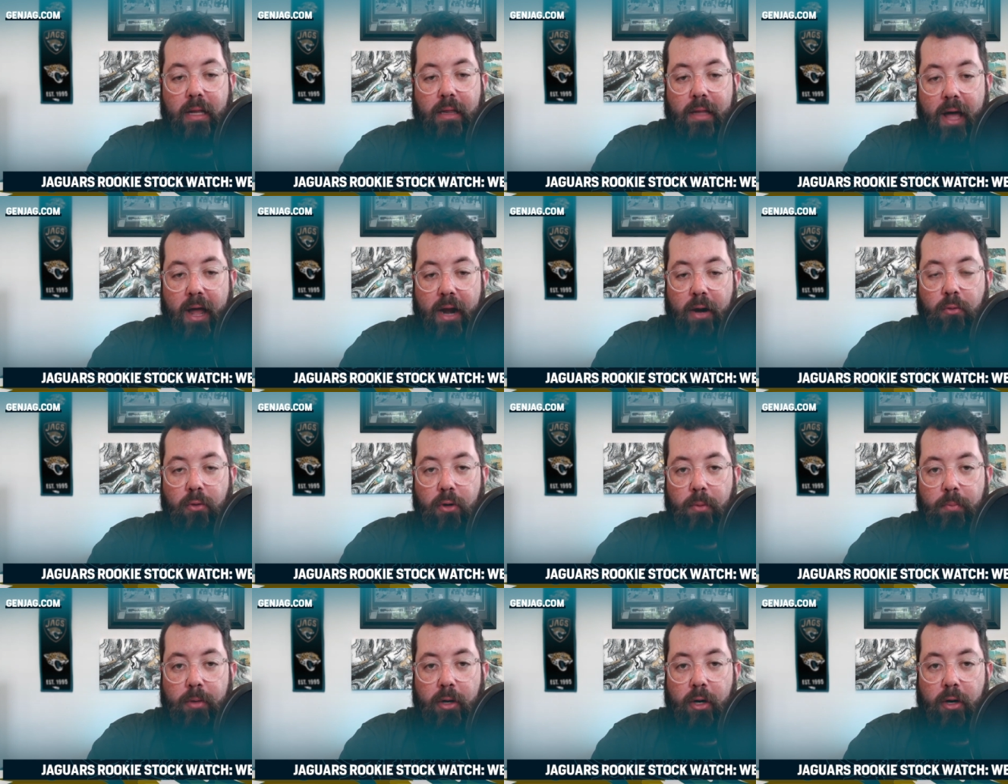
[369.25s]
A lot of
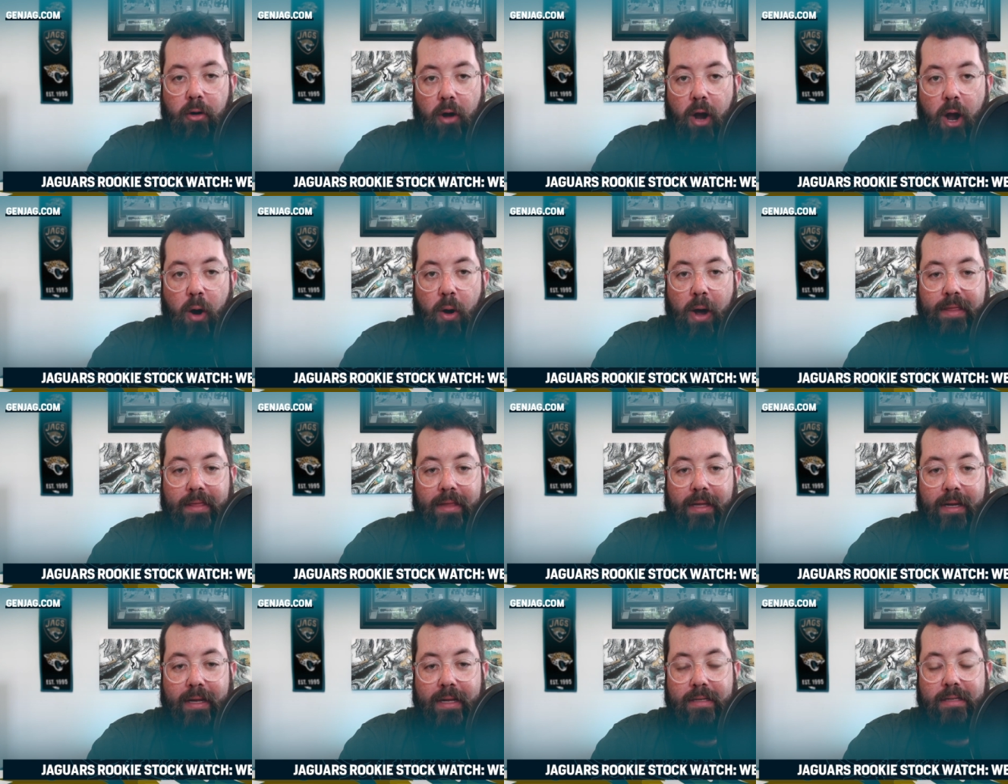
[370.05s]
room to grow. I
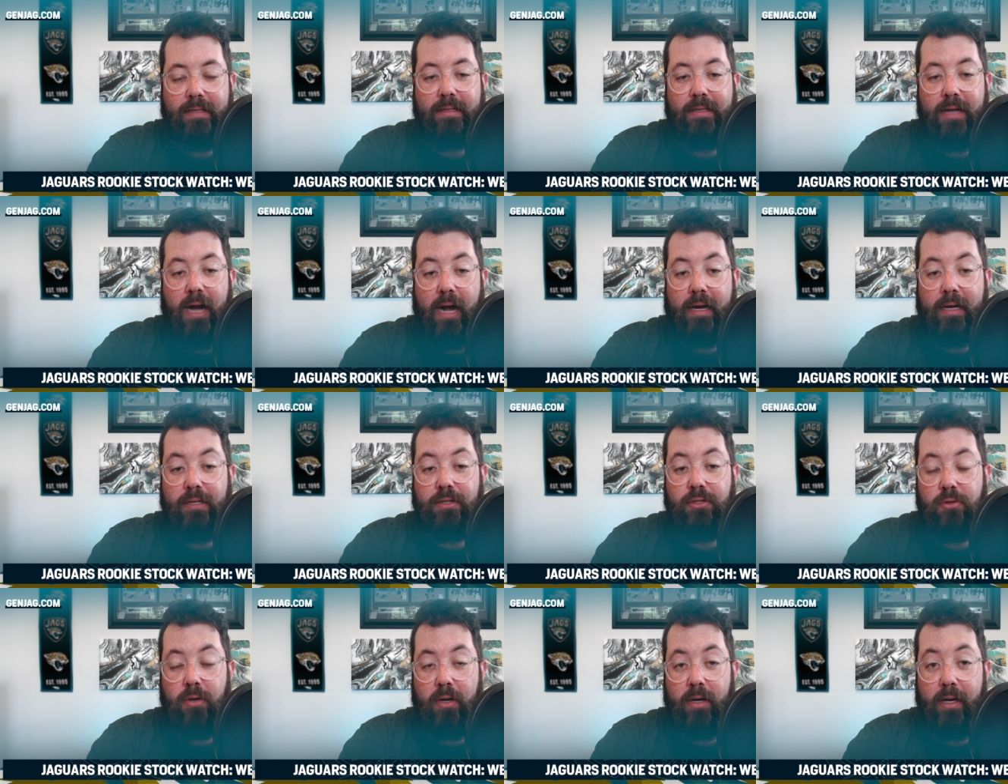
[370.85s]
think his stock is
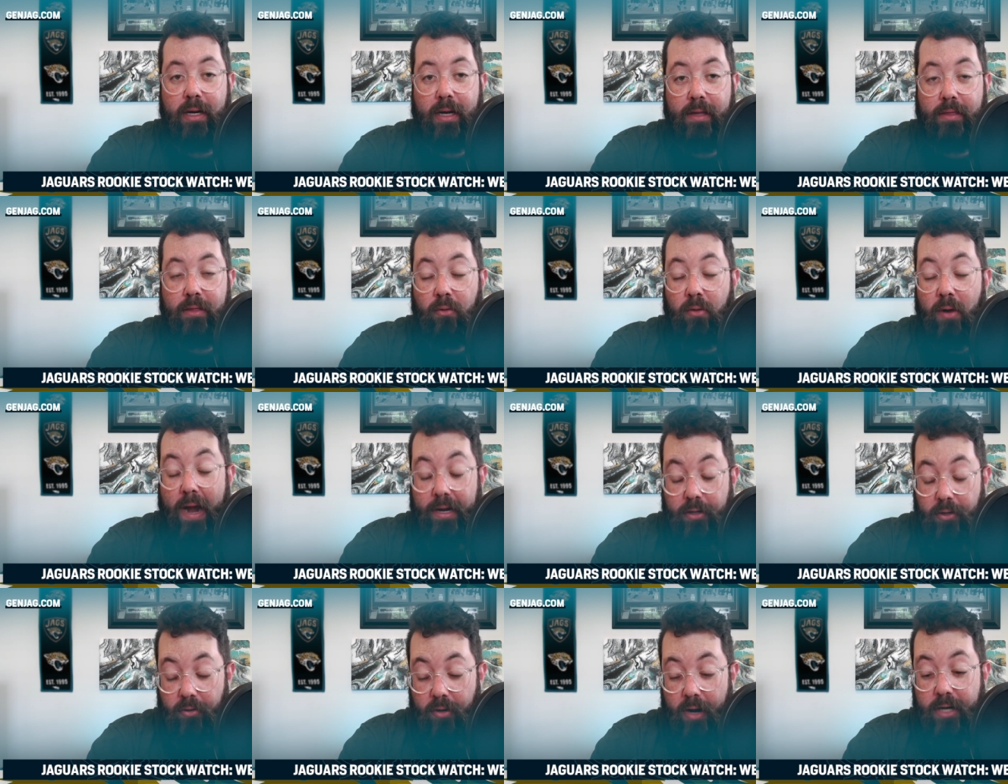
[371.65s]
trending in the
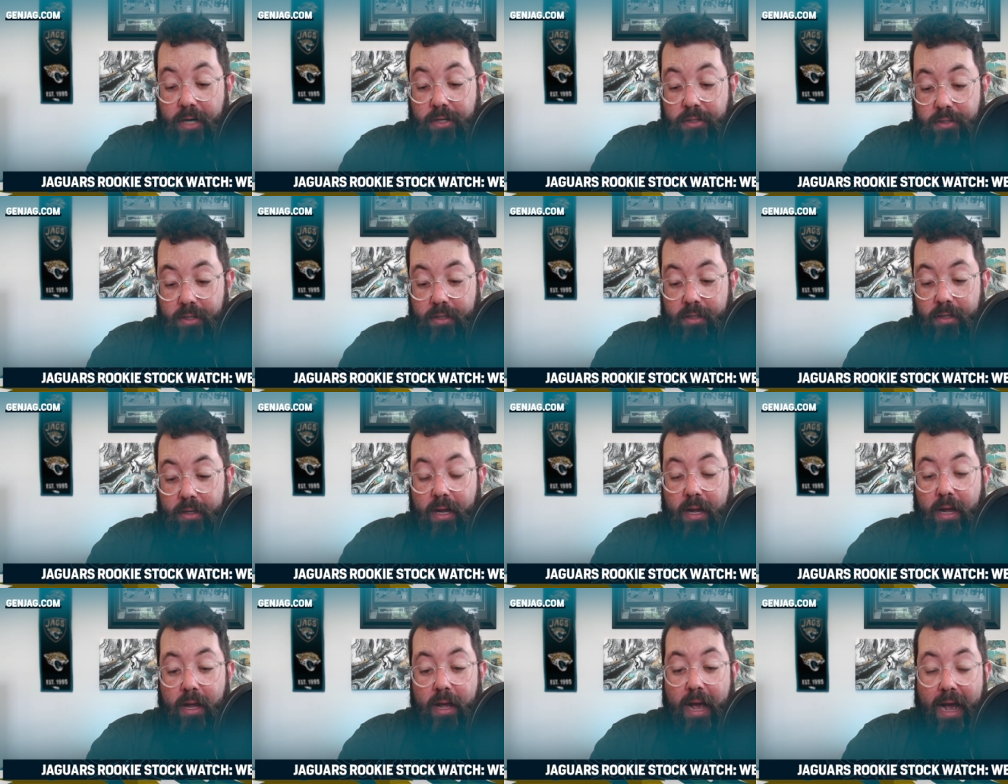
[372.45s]
right direction,
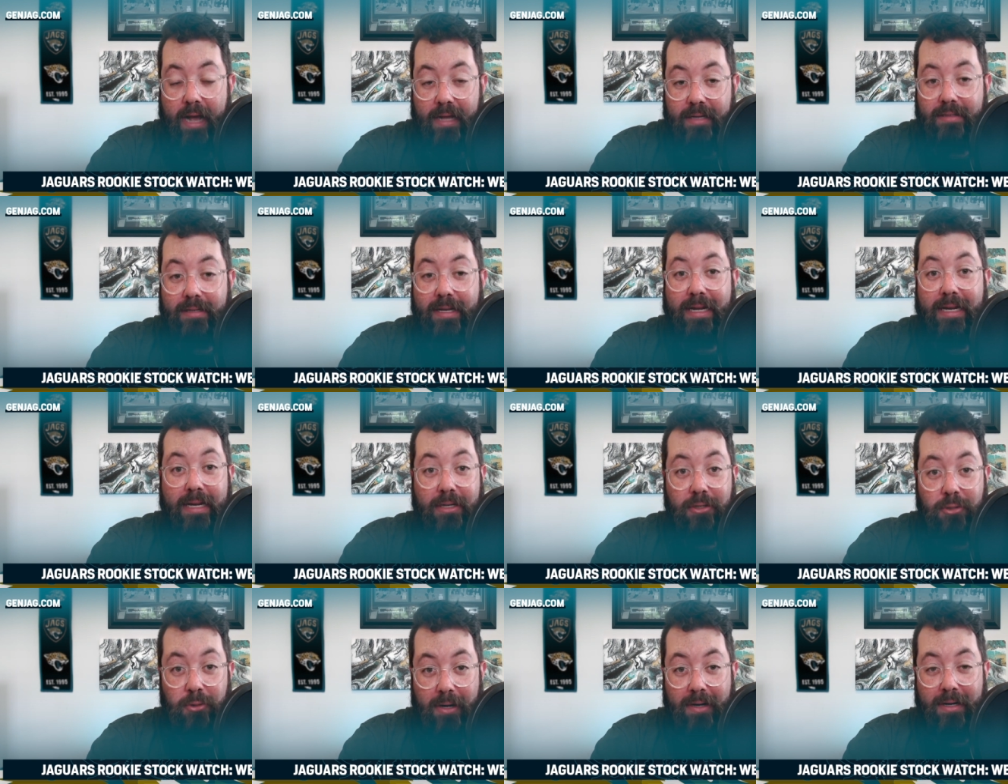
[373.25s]
as he
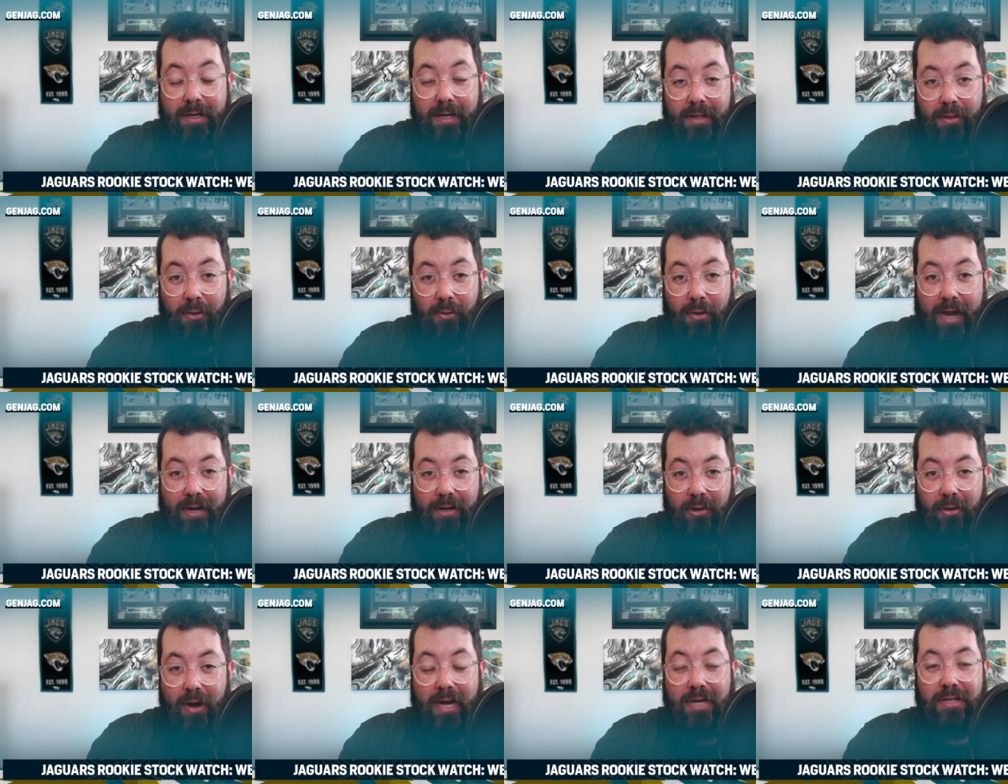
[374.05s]
trended in the right
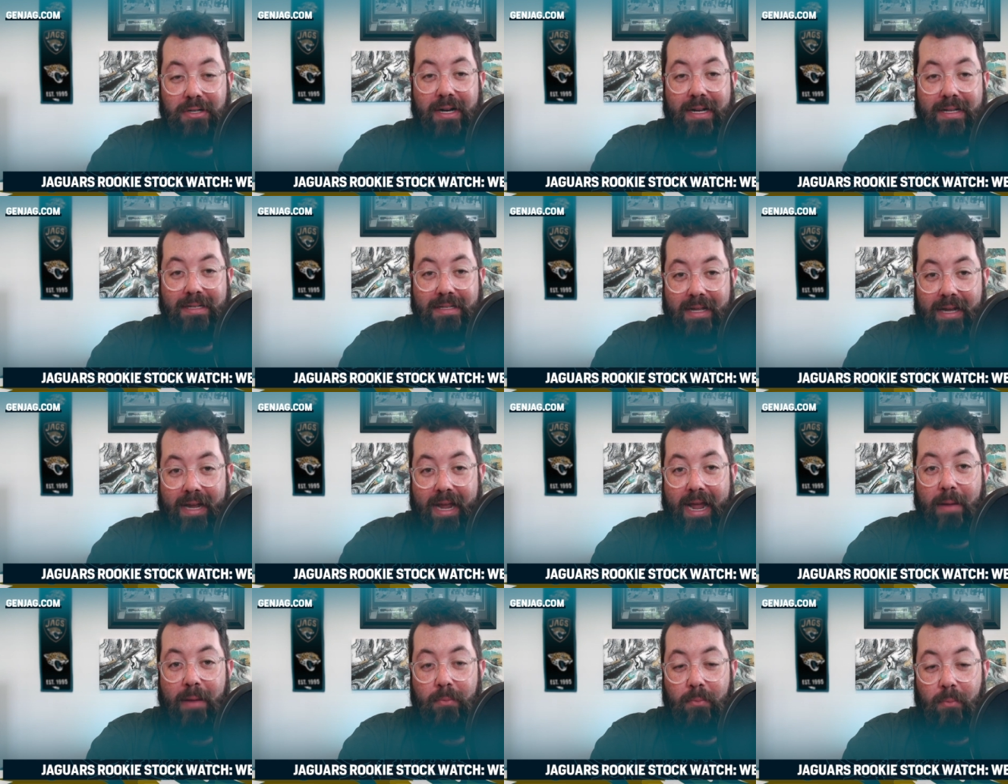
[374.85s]
direction as the
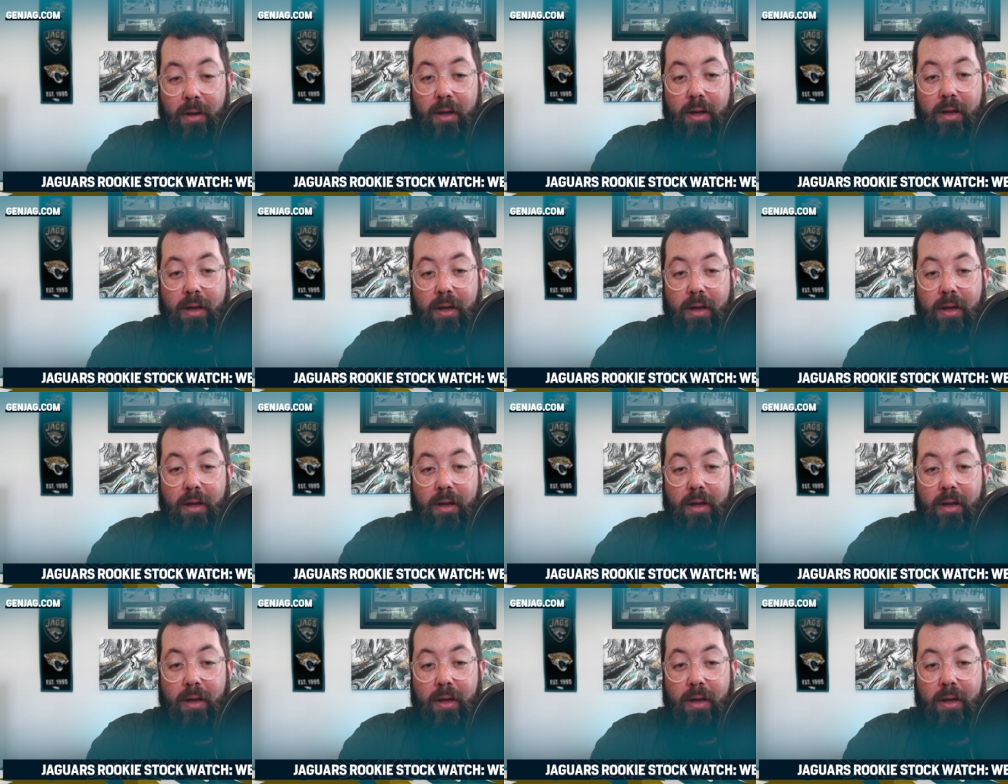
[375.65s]
game